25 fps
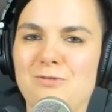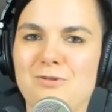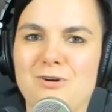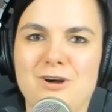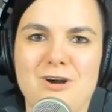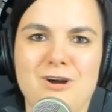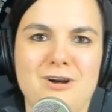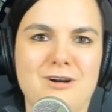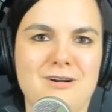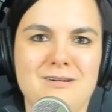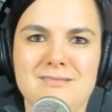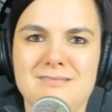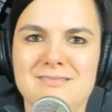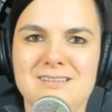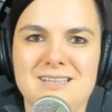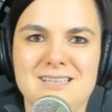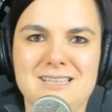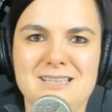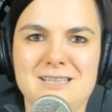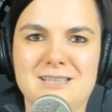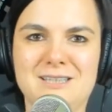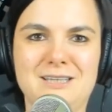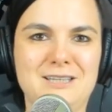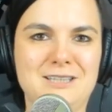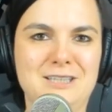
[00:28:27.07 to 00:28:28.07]
or
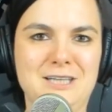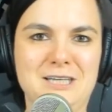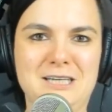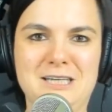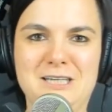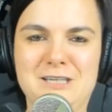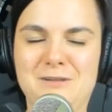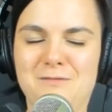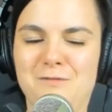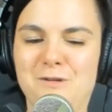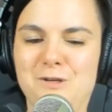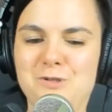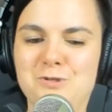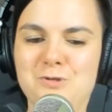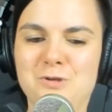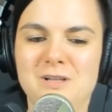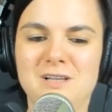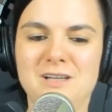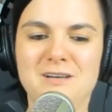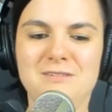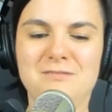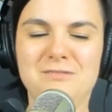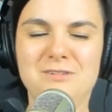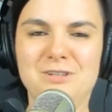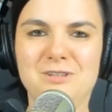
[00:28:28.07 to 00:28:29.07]
at an individual
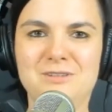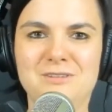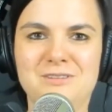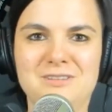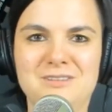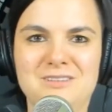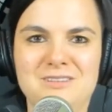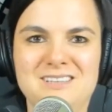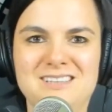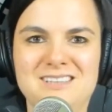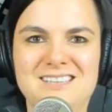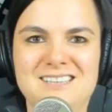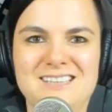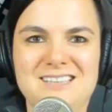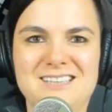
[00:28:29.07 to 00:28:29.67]
level?